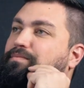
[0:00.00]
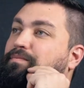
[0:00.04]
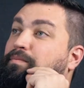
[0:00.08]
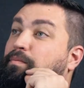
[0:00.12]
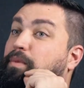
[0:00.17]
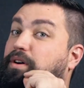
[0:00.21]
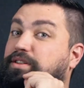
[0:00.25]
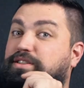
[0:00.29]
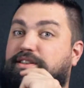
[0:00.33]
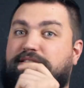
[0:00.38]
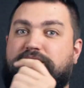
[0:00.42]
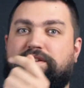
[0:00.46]

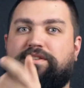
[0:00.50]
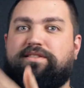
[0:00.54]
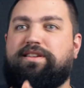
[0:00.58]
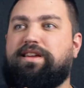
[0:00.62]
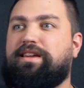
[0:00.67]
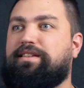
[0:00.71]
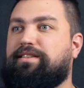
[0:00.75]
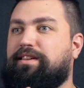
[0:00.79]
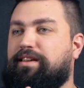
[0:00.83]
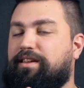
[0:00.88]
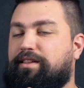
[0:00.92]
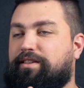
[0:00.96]
but just to
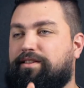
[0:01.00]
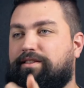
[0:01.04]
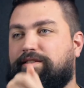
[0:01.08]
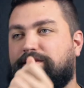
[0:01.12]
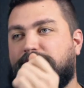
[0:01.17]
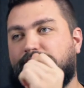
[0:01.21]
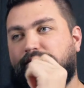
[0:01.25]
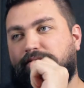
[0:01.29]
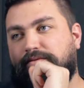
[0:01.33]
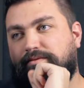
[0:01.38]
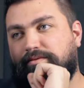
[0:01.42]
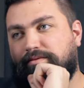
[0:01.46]
see these
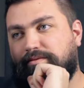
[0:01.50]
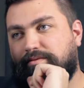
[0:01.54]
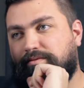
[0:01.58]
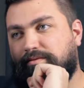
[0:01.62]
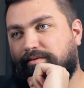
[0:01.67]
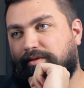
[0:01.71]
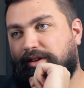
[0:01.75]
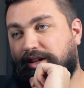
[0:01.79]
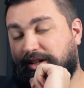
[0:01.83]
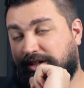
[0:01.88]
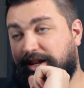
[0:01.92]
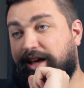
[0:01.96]

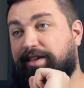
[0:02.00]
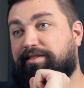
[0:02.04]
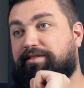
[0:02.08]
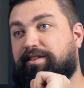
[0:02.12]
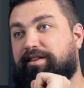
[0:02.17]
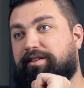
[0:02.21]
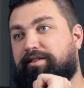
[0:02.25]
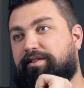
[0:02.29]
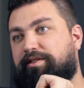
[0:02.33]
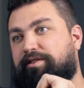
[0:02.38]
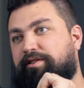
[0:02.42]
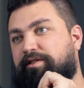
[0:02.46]

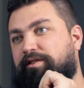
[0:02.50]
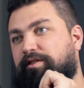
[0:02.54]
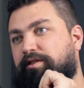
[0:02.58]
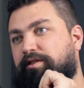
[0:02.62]
contestants,